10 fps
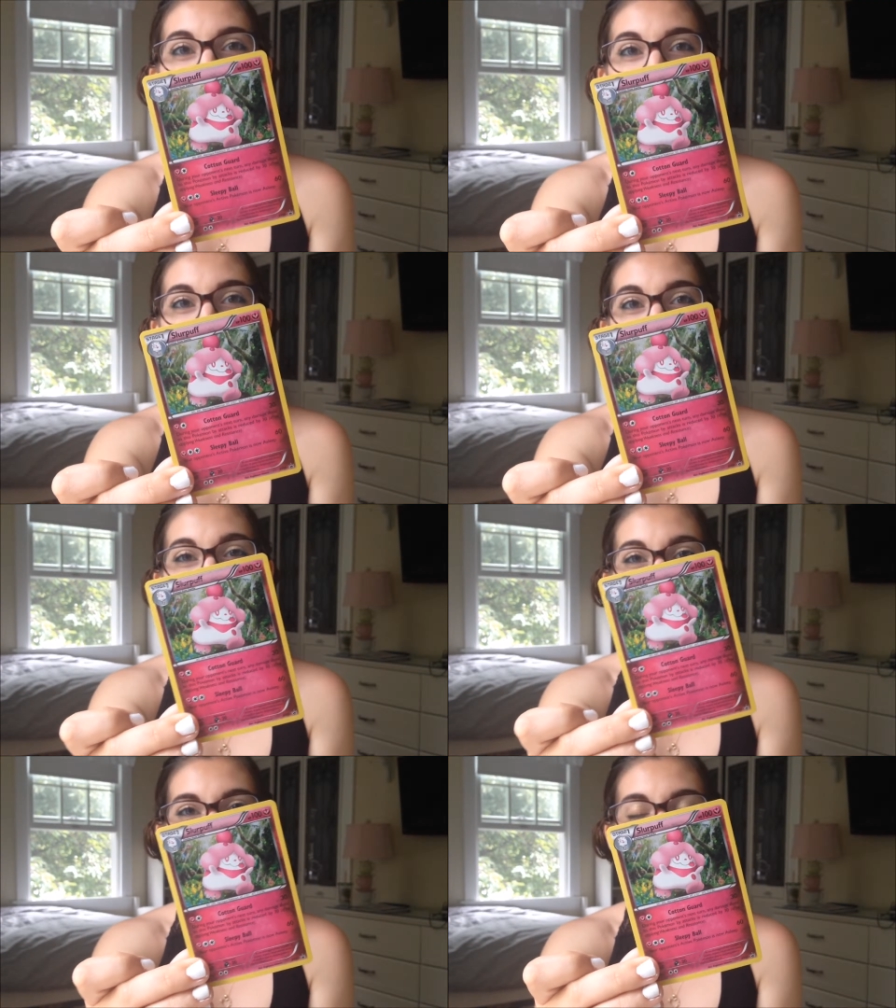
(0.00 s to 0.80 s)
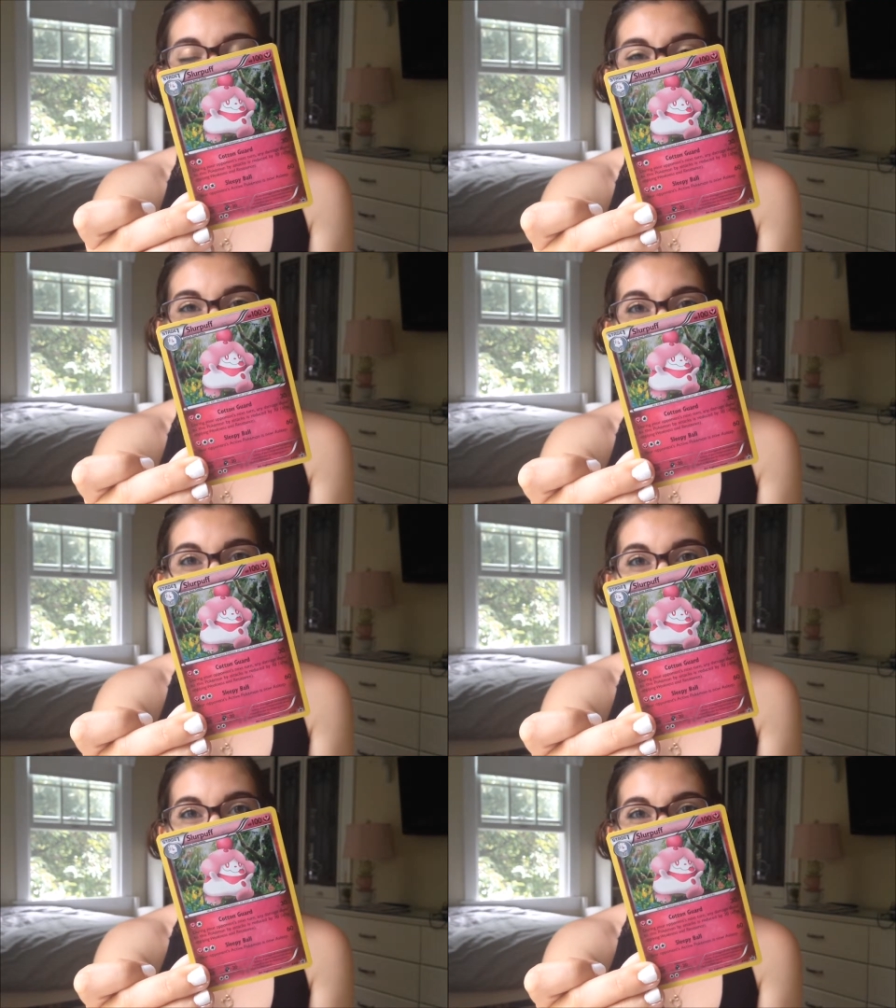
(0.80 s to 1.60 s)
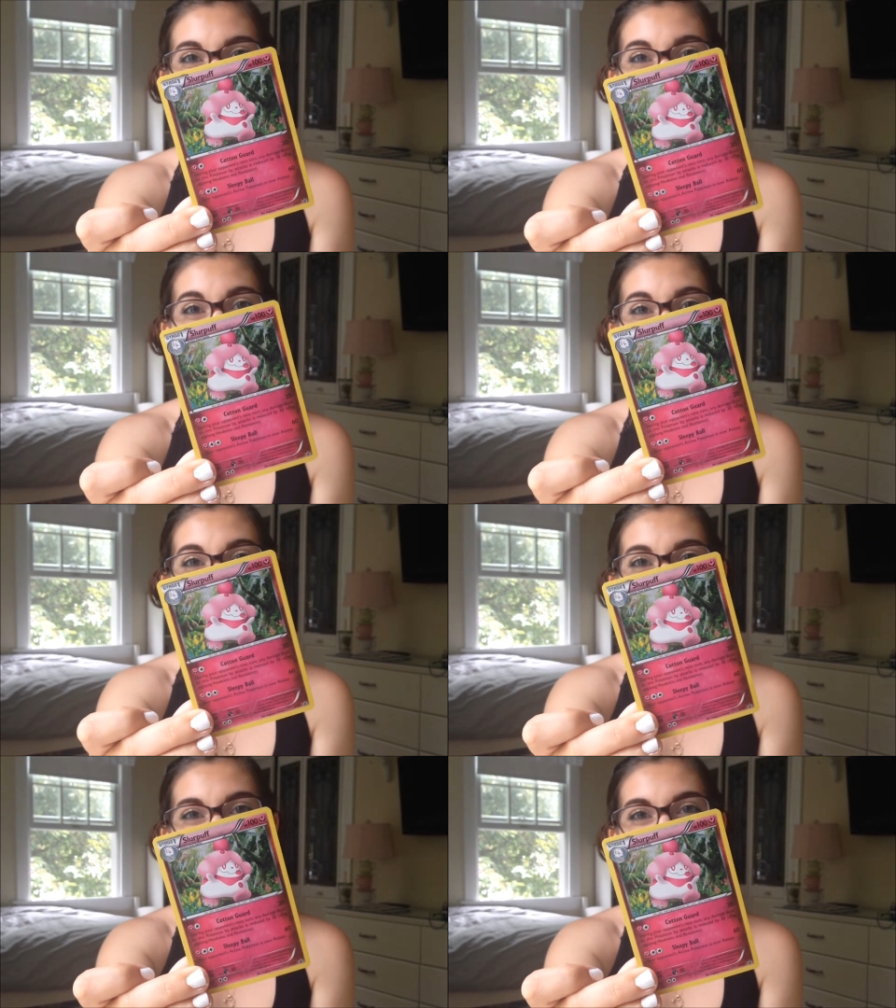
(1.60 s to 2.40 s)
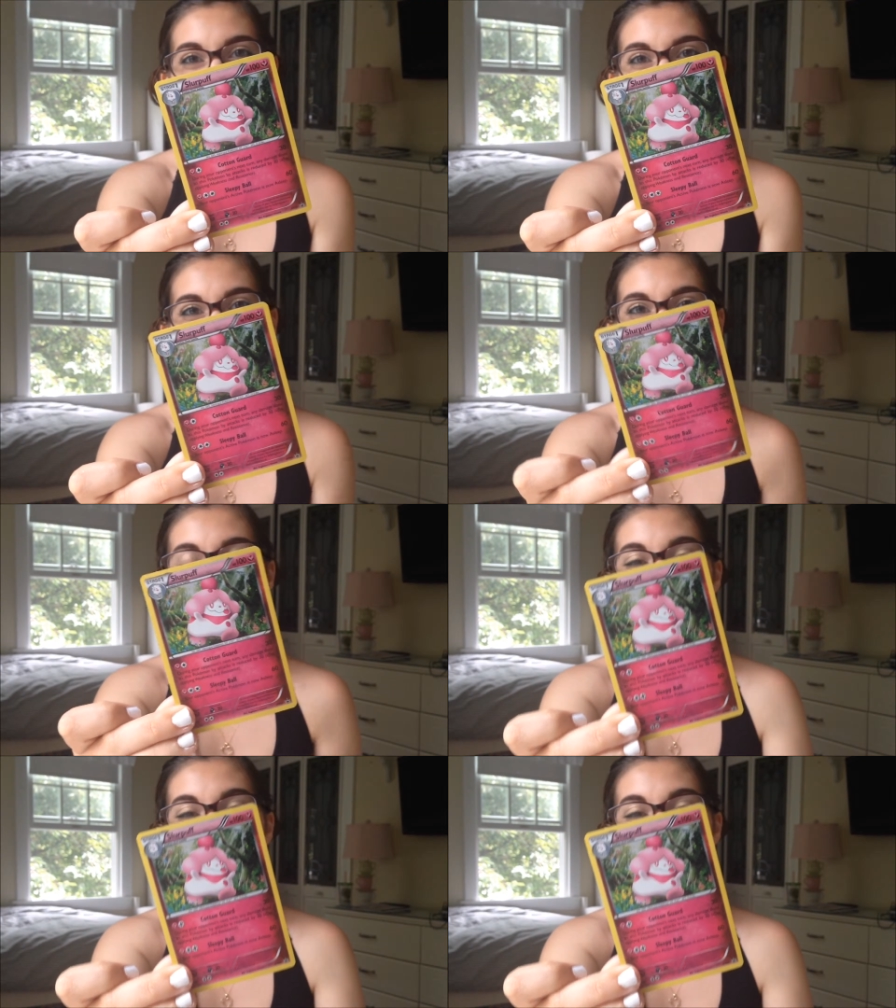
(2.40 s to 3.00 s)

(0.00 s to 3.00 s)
So this is a Slurpuff, and you can see that it is